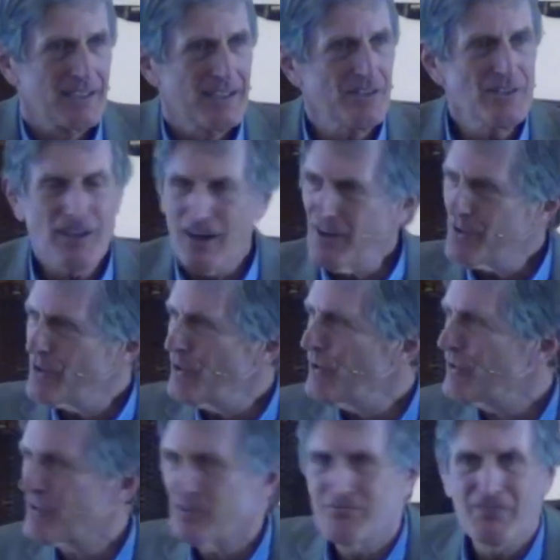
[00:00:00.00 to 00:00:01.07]
Aren't
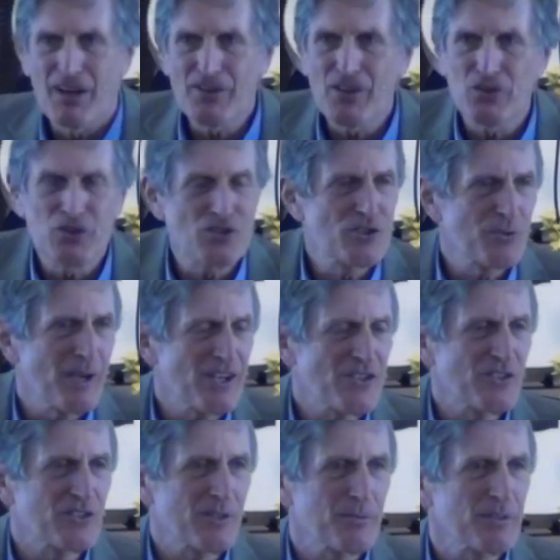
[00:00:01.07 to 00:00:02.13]
there
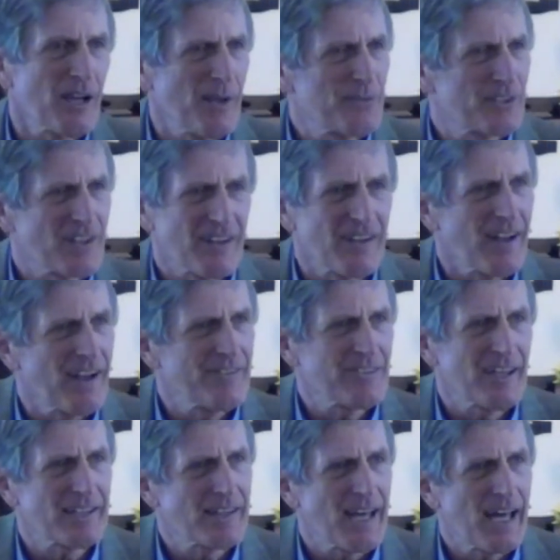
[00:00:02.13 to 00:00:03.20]
situations sometimes in our lives
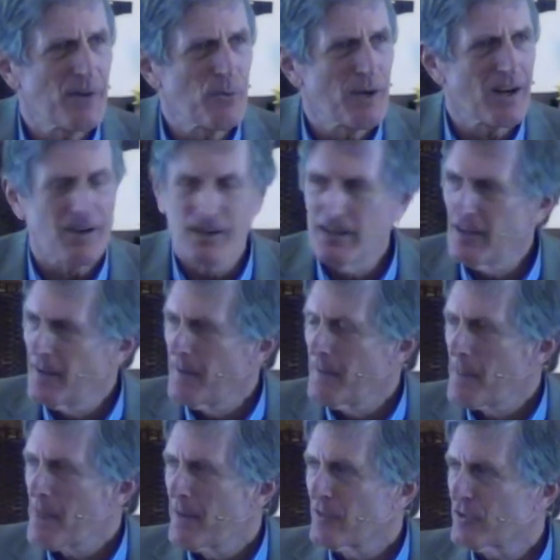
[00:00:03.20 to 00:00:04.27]
like that where
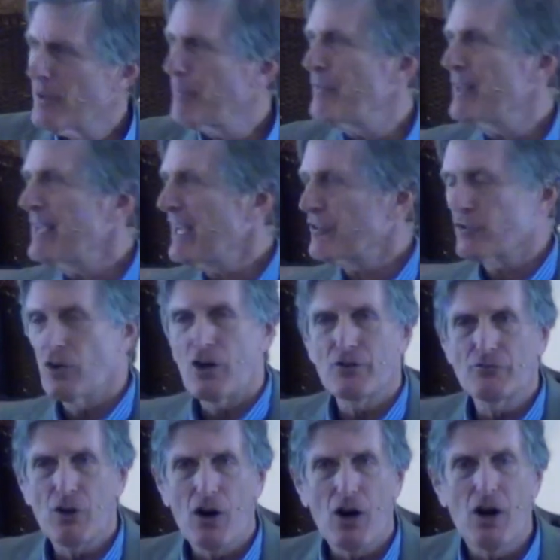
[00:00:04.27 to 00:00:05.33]
something has
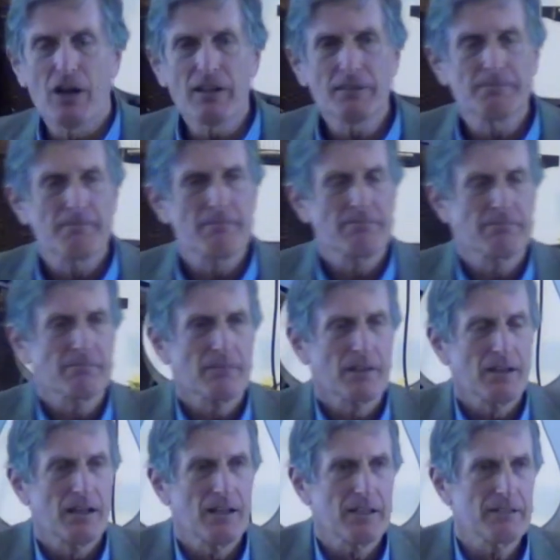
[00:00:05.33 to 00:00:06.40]
gone wrong?
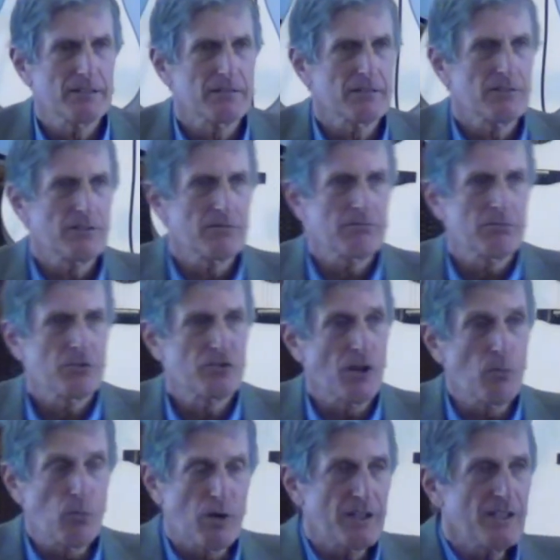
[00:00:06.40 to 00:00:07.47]

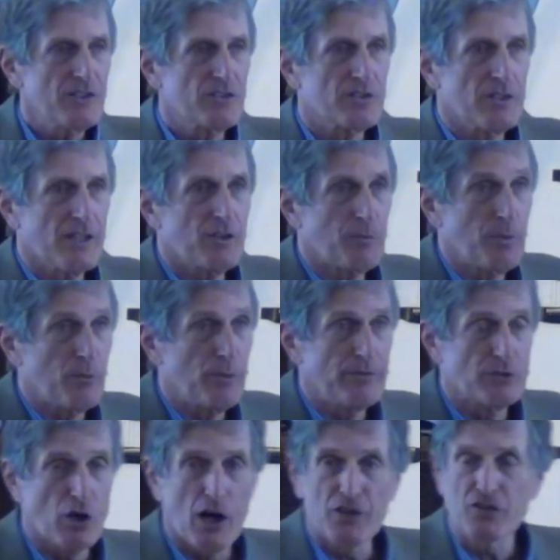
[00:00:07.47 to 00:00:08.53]
We've
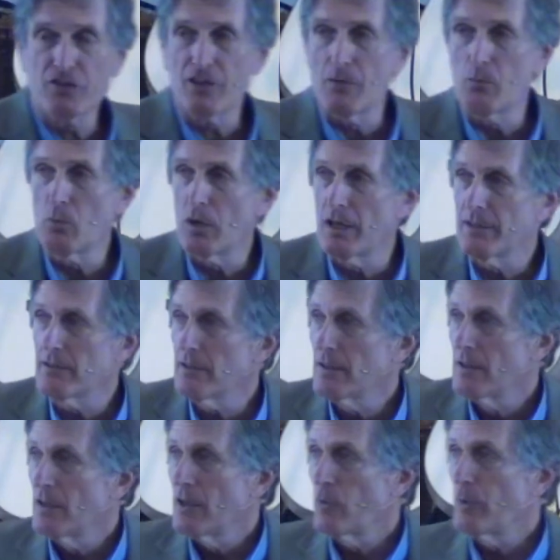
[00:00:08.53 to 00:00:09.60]
lost someone,
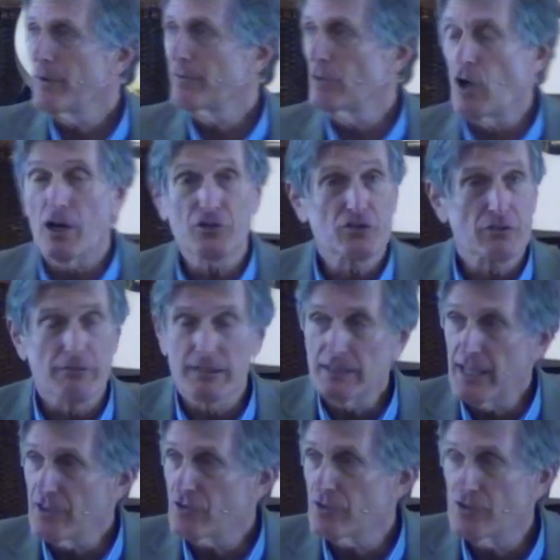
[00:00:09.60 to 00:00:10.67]
we've lost a
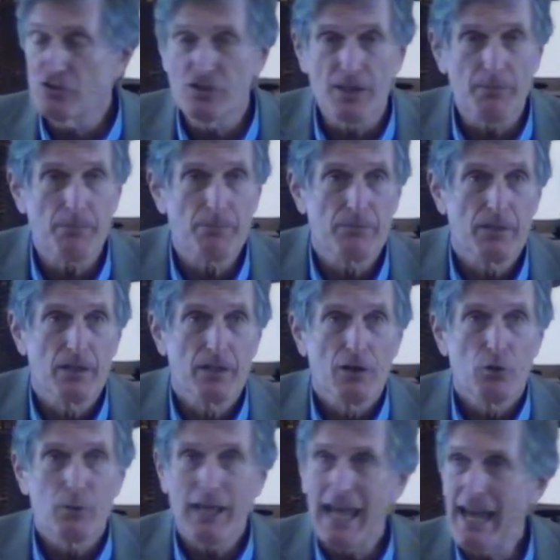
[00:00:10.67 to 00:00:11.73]
relationship,
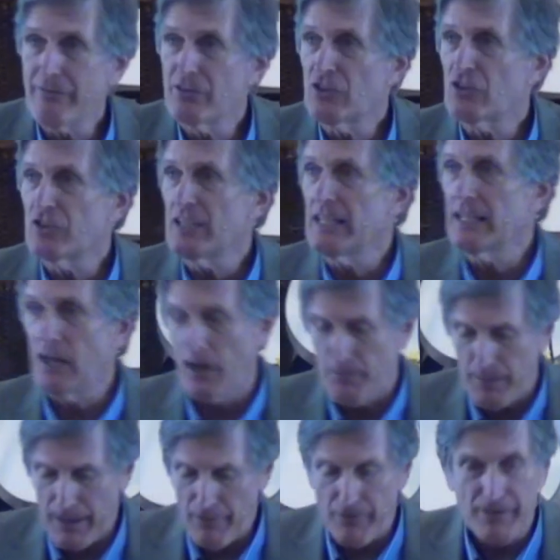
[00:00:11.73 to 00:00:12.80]
we haven't seen our
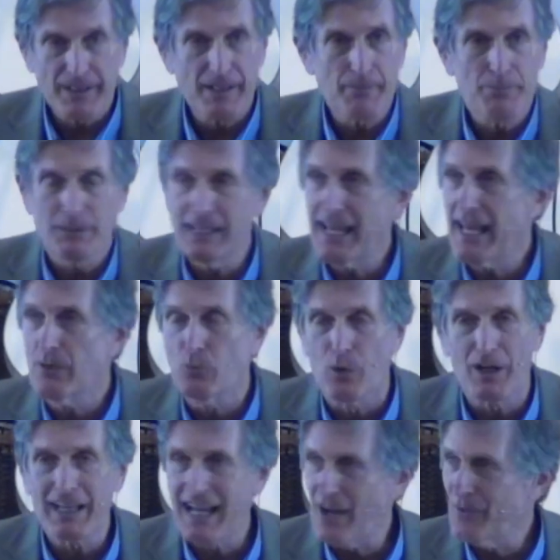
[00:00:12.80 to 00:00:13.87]
parenting plan
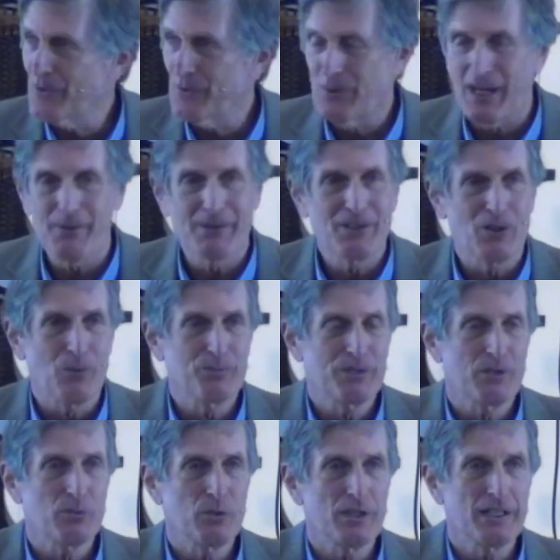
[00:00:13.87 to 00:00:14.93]
work out the way we hoped
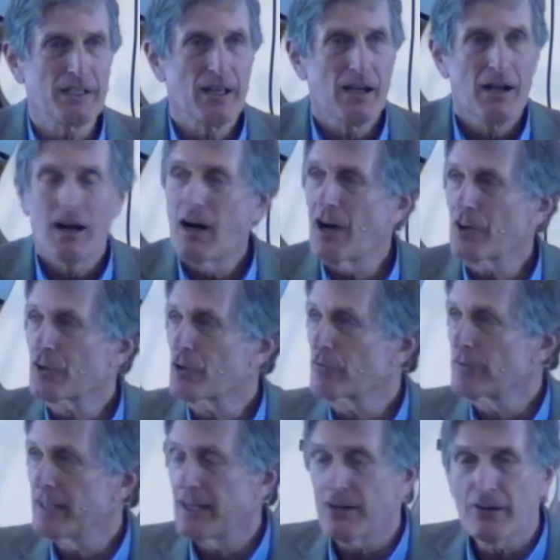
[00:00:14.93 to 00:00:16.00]
it would, our
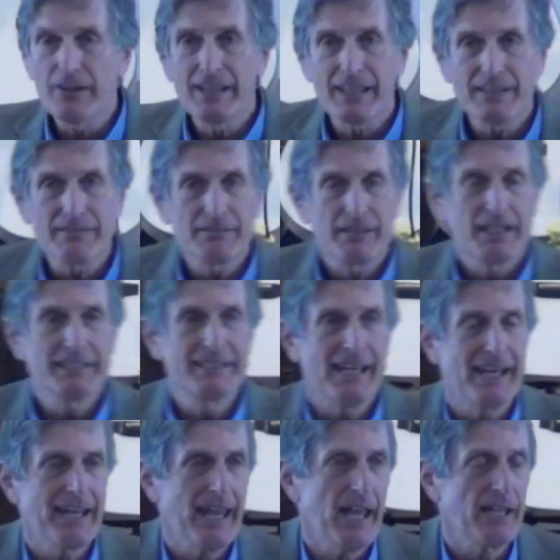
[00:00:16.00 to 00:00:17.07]
career hit a
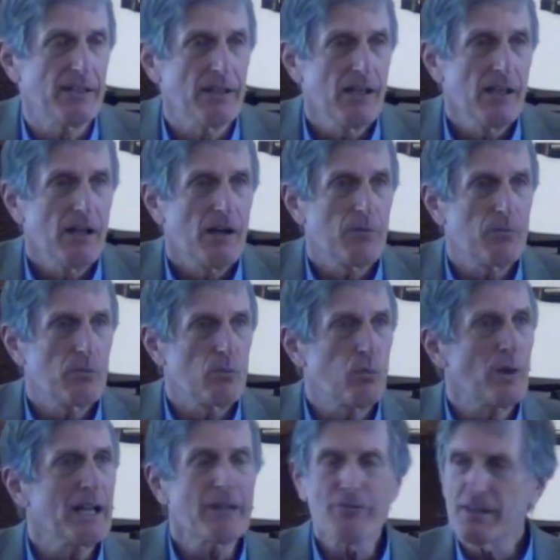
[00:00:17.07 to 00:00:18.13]
dead end,
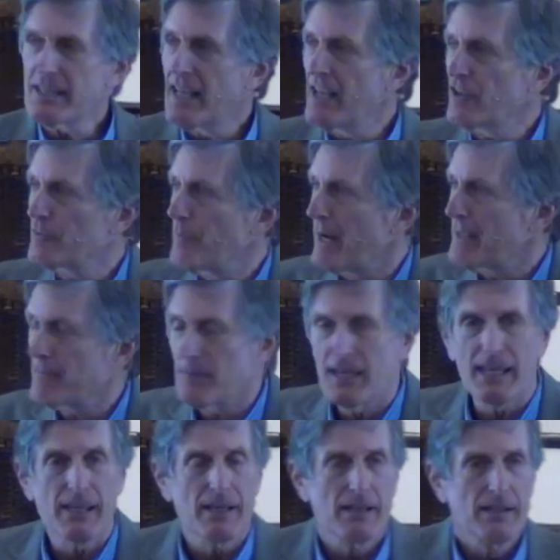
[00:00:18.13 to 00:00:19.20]
whatever the case might
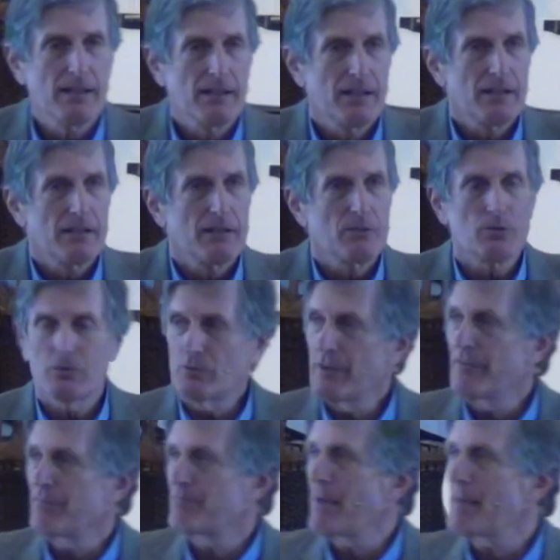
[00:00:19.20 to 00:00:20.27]
be.
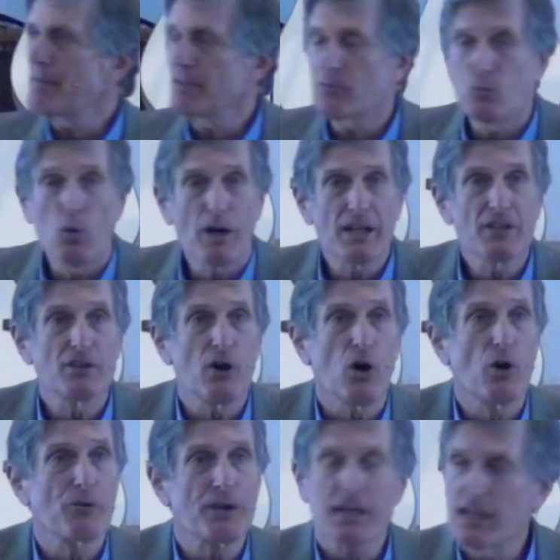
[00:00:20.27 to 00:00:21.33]
We've maybe wanted to
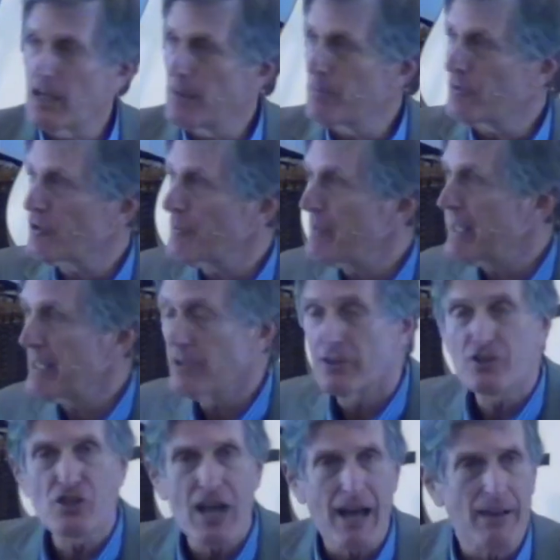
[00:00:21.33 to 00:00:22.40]
overcome some inner
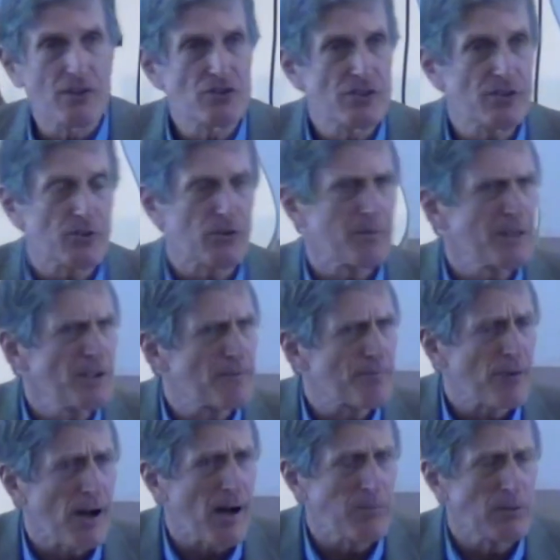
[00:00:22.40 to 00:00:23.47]
challenges or some inner
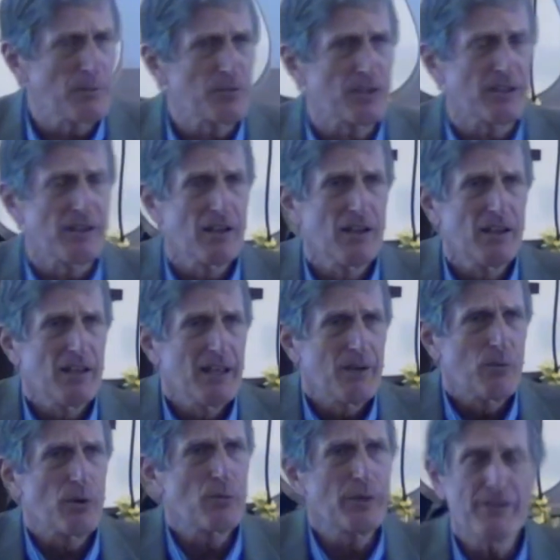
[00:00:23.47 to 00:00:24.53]
problems, and
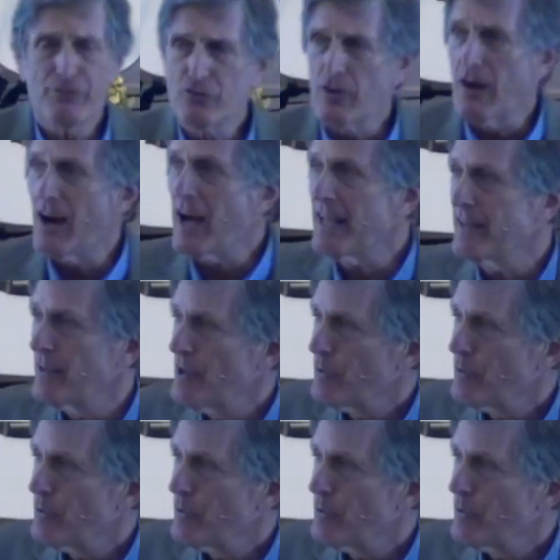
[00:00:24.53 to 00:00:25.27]
when we've tried,